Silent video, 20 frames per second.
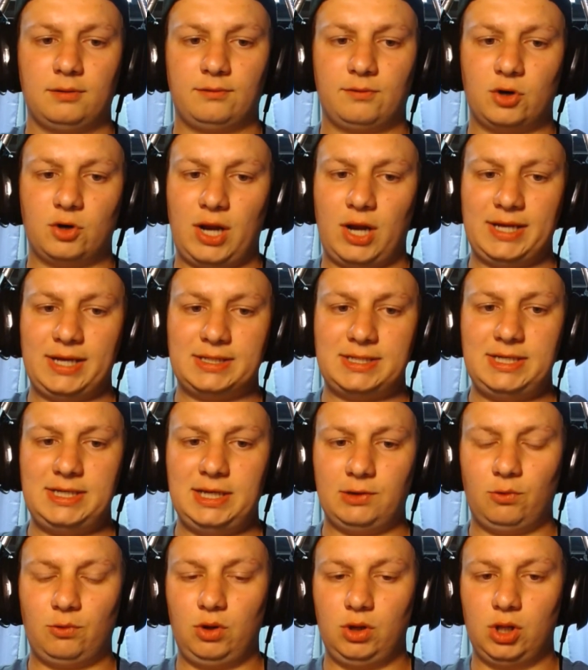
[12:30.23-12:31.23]
For
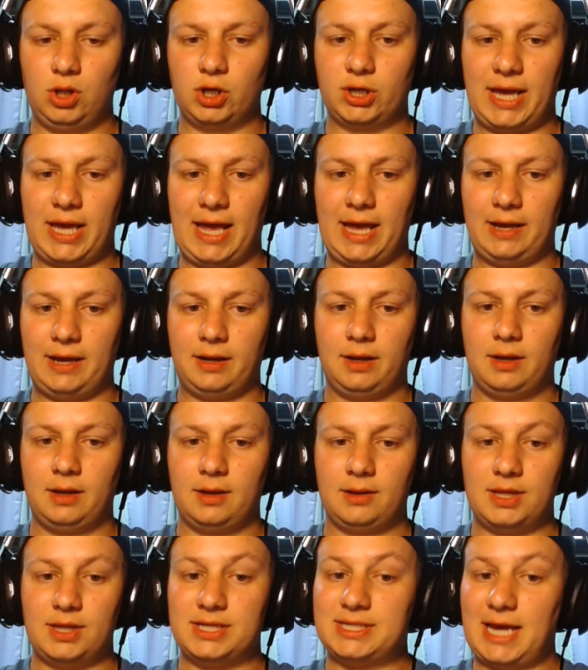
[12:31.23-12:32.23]
19, we'll look at
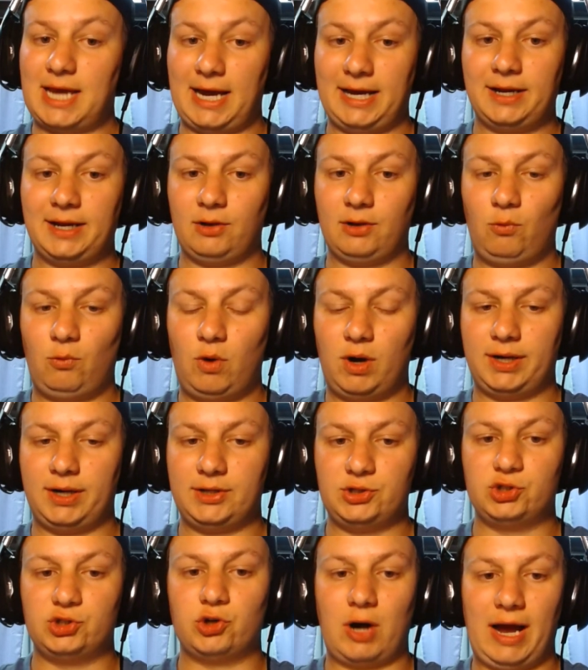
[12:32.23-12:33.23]
the tight end 1
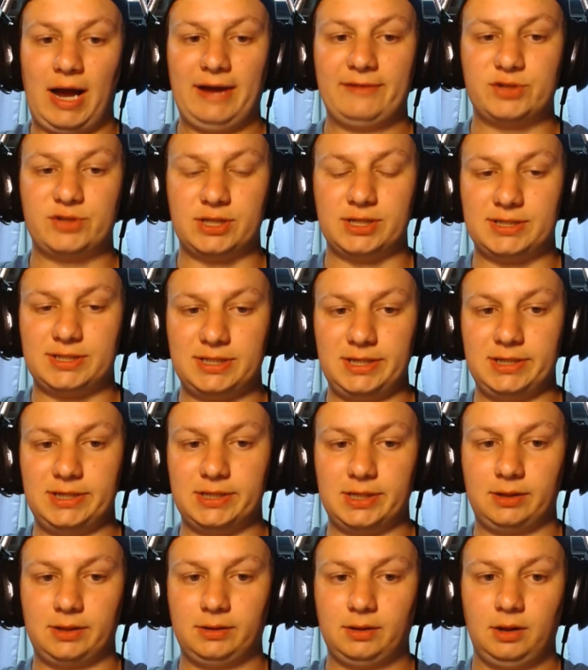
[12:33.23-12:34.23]
in drafts this
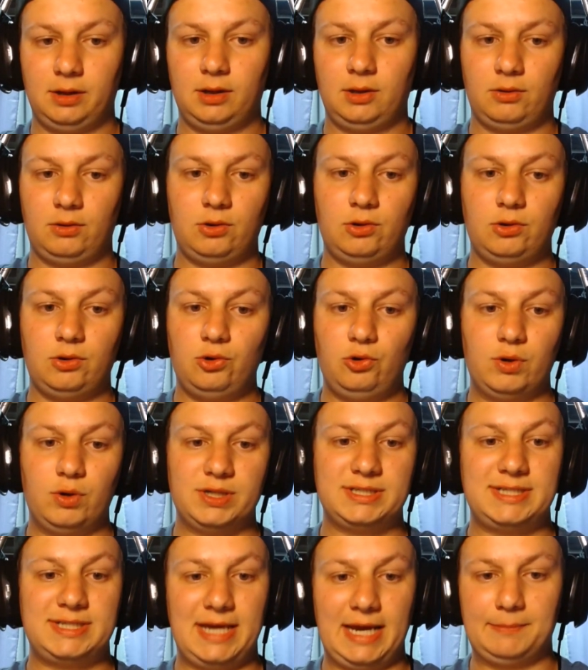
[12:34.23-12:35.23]
season, who
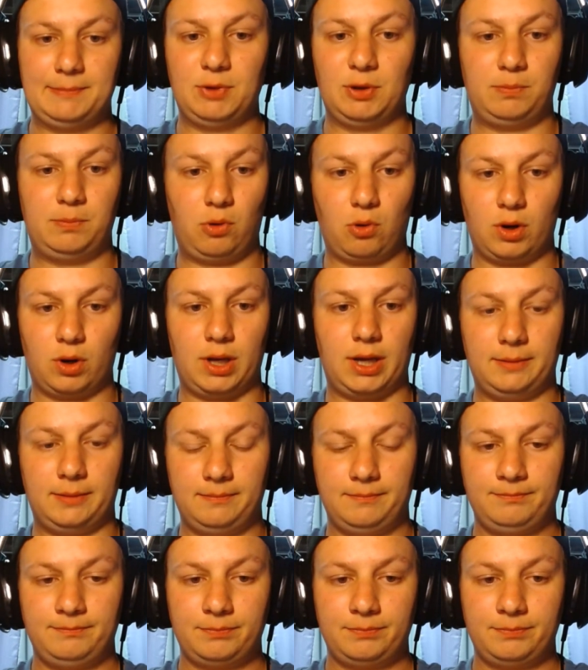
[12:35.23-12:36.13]
was Sam Laporta.